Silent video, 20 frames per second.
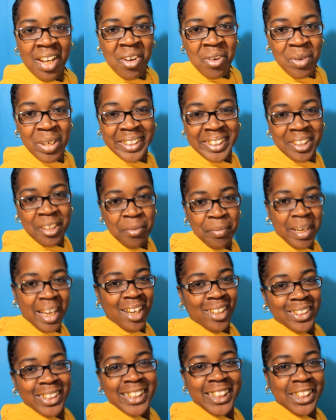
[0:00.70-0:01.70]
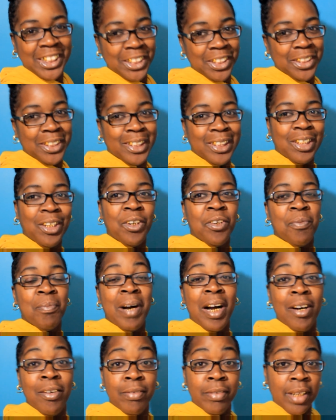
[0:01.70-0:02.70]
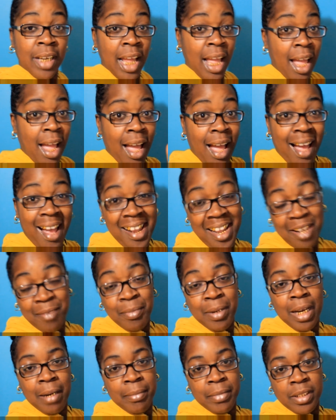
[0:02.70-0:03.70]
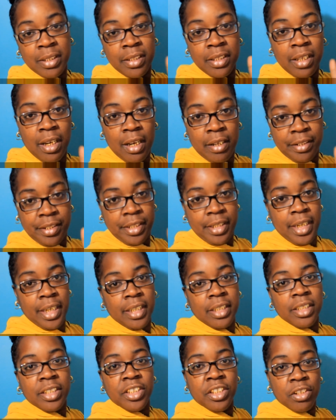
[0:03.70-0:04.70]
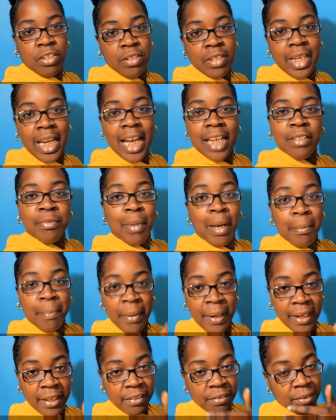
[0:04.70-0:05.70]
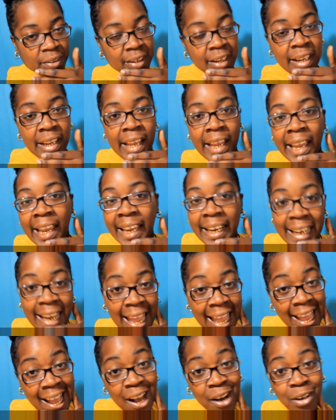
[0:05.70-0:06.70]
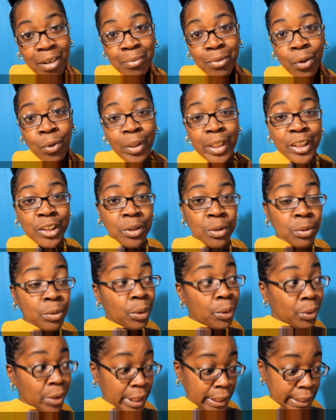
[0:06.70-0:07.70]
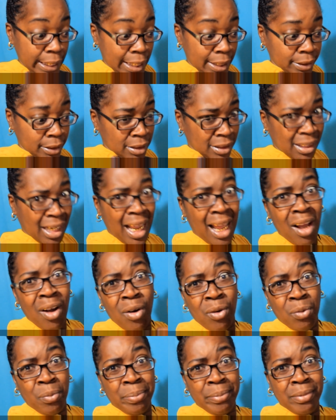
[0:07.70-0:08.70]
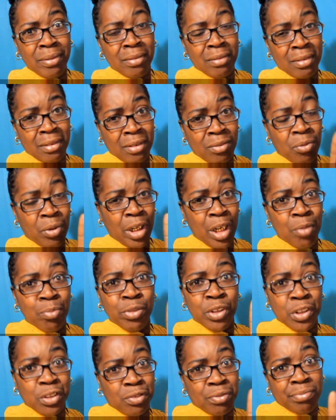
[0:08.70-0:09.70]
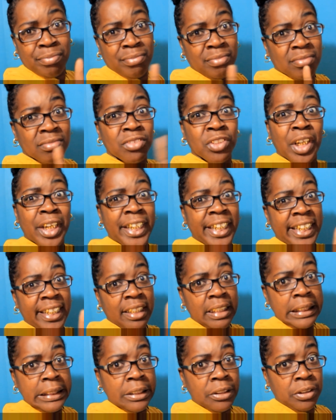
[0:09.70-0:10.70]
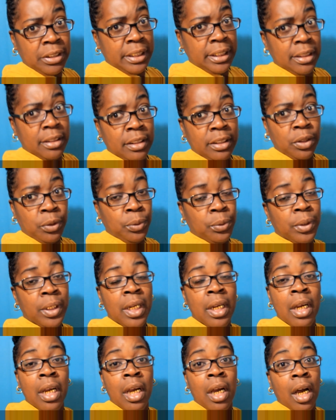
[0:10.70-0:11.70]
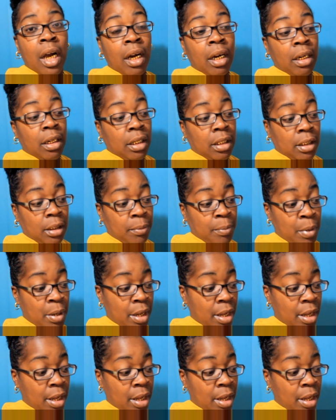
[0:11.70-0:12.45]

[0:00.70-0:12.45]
What's up, y'all? This your girl Gold Mouth. I am coming to y'all today to show you guys my pantry and how I'm going to organize it. I hope. Well, I'm just trying to get started. So I